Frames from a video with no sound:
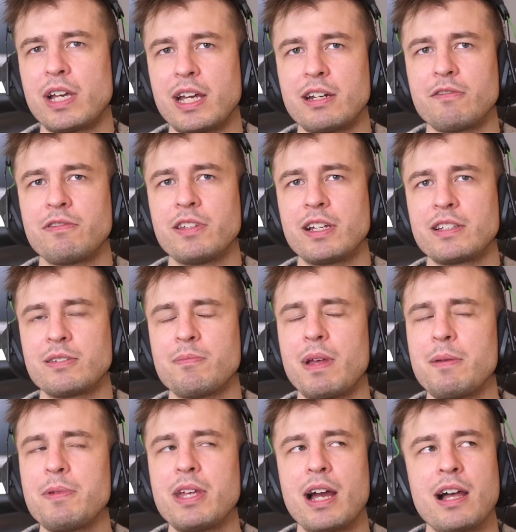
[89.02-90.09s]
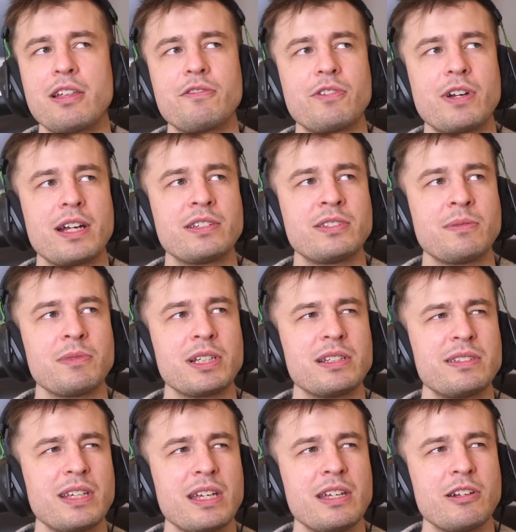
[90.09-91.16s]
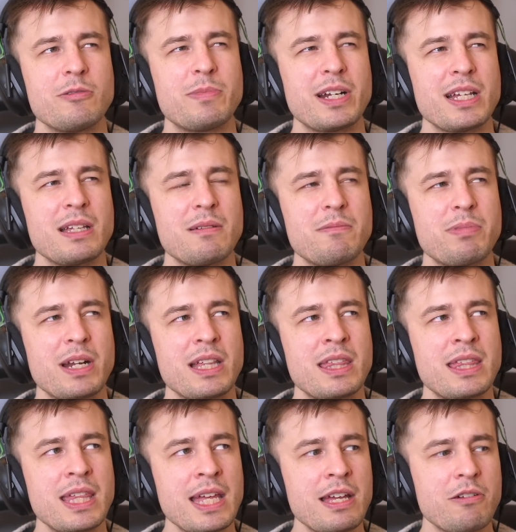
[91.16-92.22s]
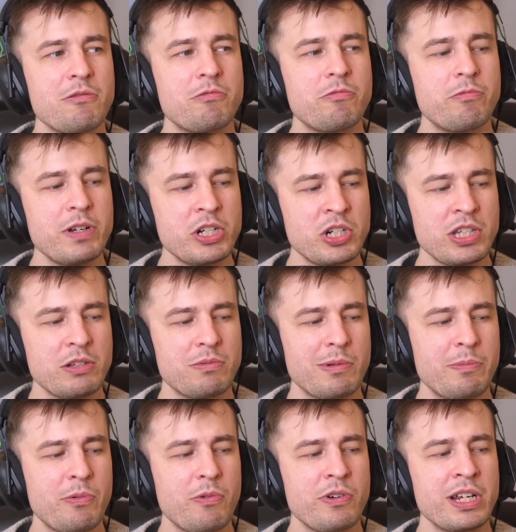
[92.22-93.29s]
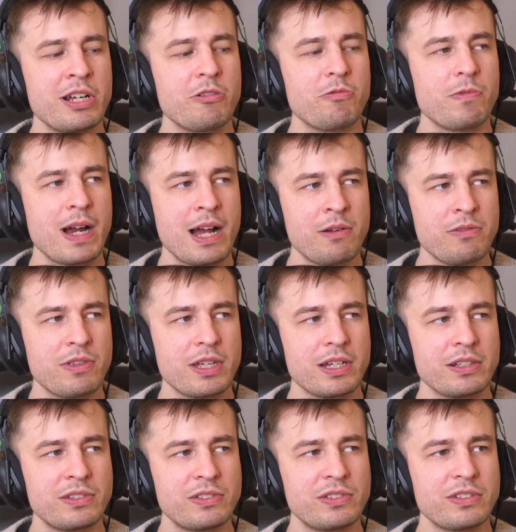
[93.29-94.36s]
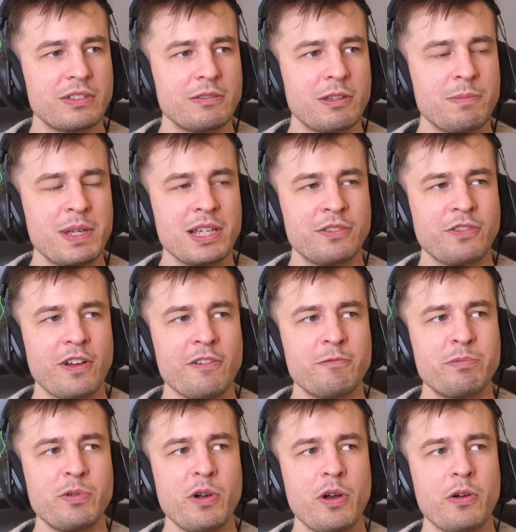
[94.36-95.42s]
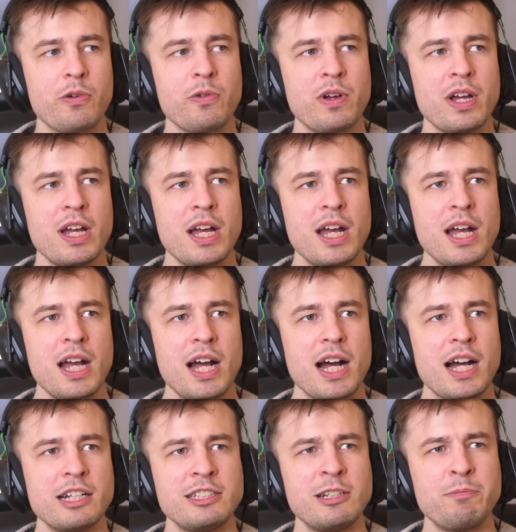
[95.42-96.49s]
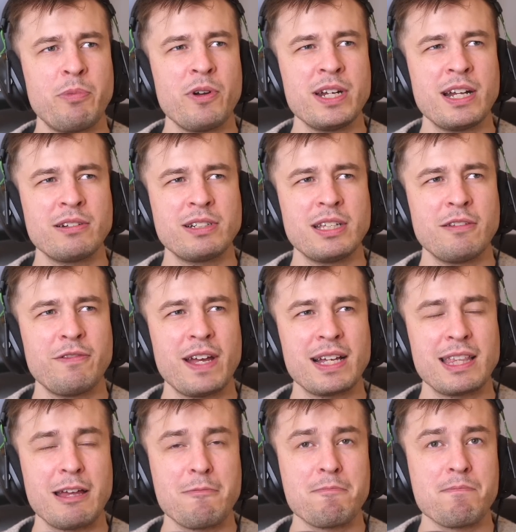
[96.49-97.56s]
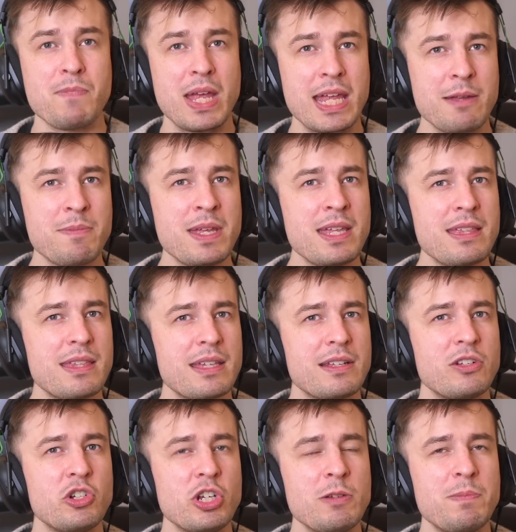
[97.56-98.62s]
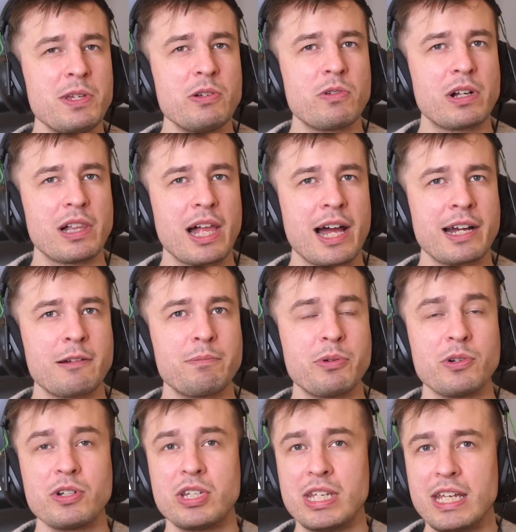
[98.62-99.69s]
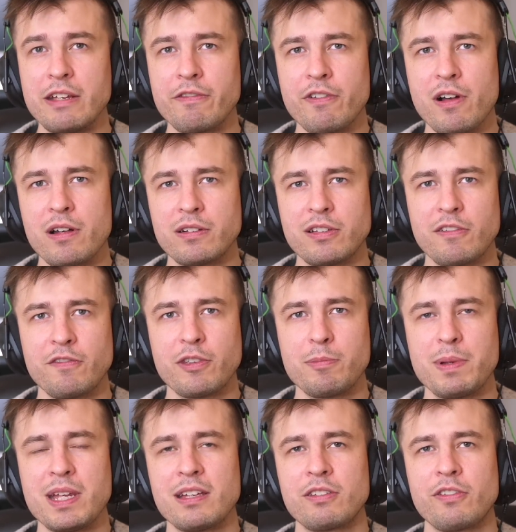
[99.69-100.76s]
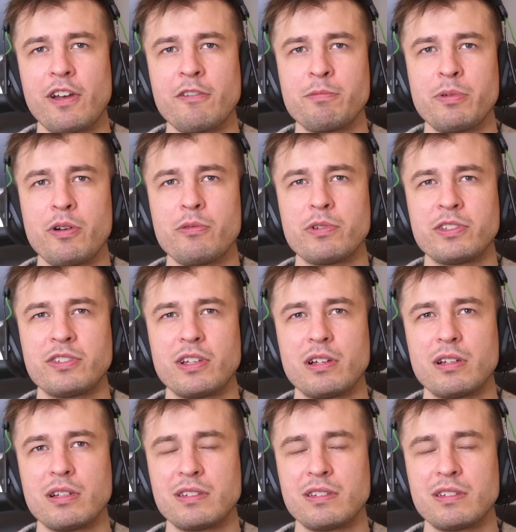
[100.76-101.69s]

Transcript: side of things, and maybe Oliver has something to say here. But I but I think originally reporting around this, the PS5 Pro uh, did point out to the fact that maybe the GPU clock per default of the PS5 Pro was